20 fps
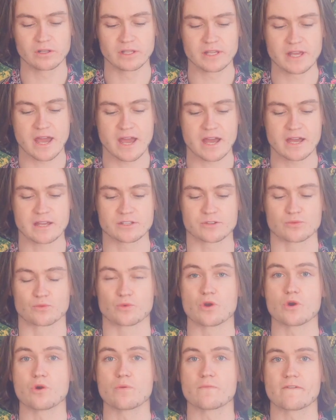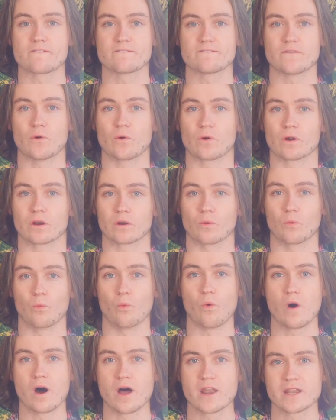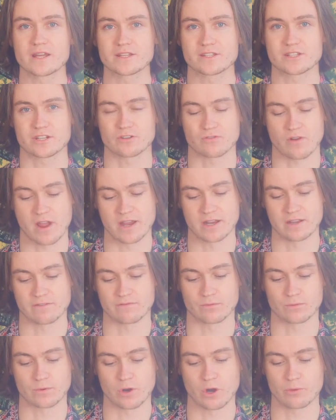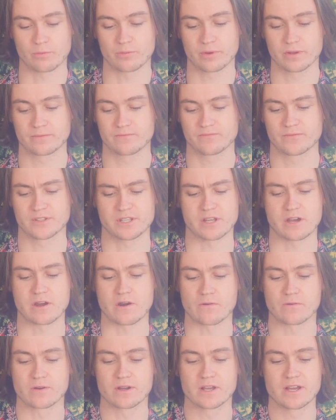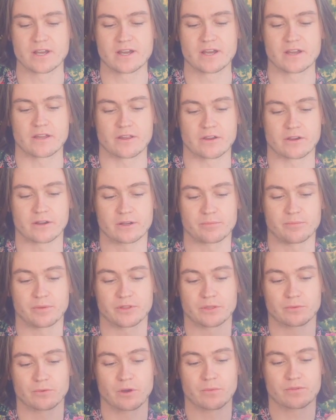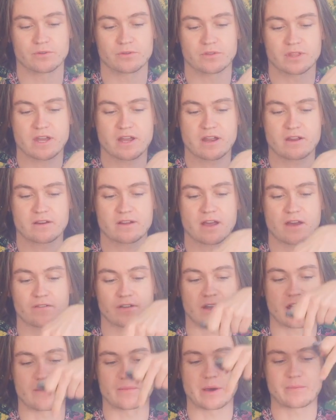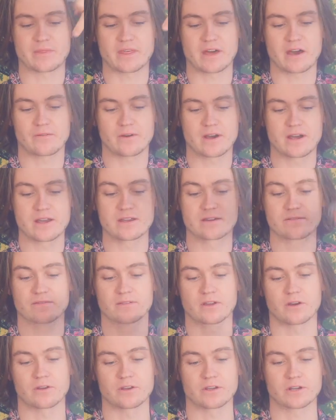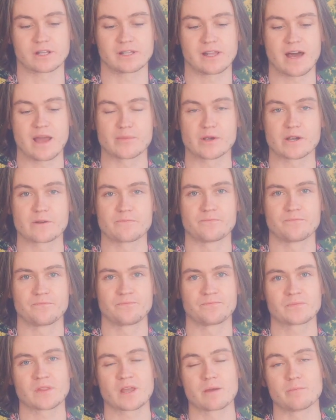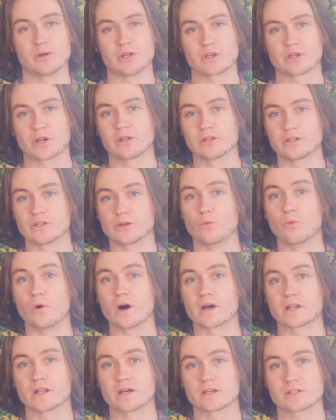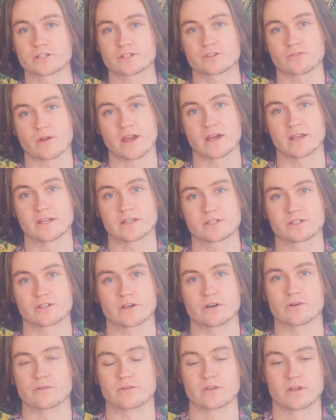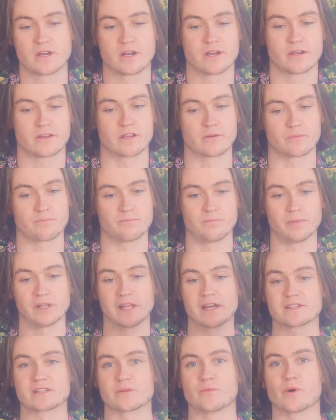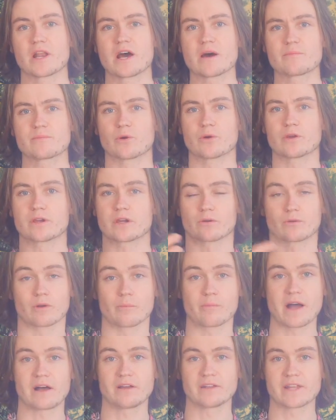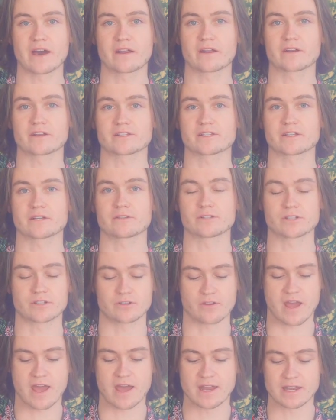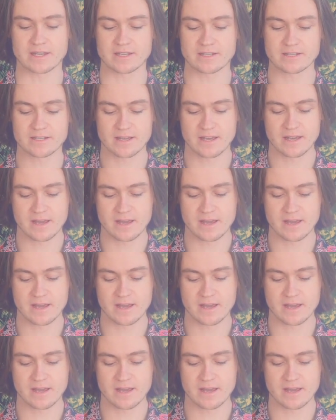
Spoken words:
only has room for one strand of rope. So you're gonna put the rope through there, have it come up that way, go to your climber, but you can only do one strand. So you belay someone up, or you can rappel down on a single strand.